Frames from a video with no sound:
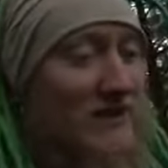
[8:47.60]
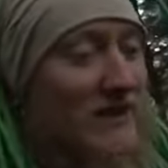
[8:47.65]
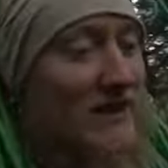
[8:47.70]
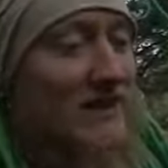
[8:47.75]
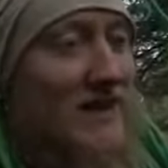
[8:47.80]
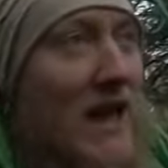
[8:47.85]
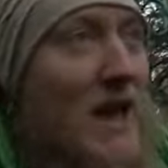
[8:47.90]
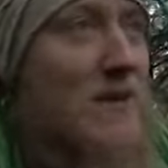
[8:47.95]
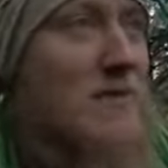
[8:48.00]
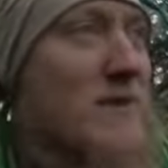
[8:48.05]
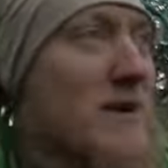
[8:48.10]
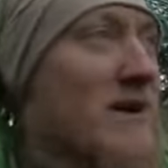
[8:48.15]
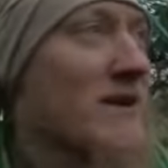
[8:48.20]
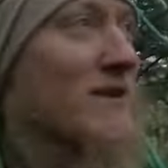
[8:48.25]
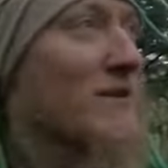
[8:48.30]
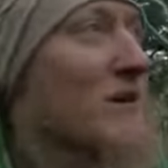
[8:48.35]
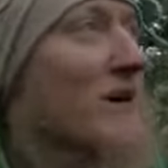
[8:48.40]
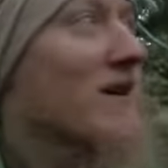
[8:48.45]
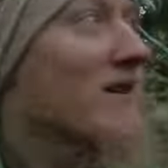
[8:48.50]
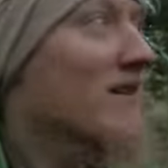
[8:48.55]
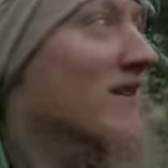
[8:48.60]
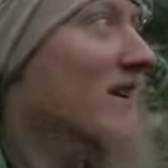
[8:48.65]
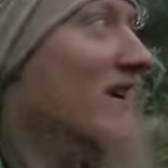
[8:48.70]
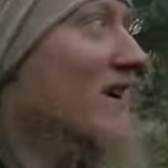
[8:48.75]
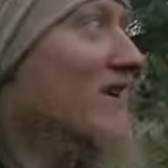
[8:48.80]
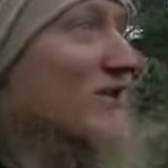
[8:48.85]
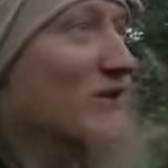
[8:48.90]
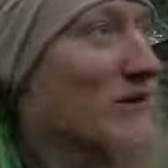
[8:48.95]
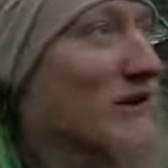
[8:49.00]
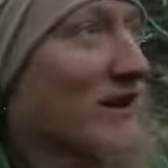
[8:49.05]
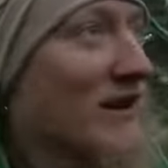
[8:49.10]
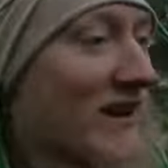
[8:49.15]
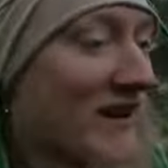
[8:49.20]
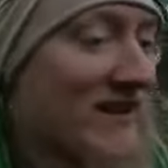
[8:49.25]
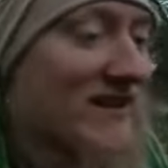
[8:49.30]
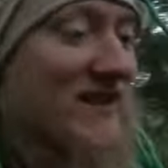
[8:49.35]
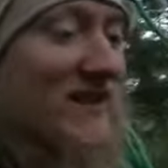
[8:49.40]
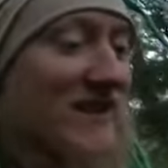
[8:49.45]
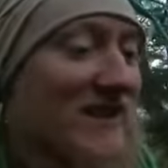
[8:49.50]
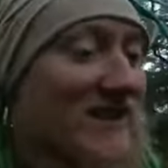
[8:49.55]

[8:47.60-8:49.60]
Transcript: like 10 minutes away are actually really nice.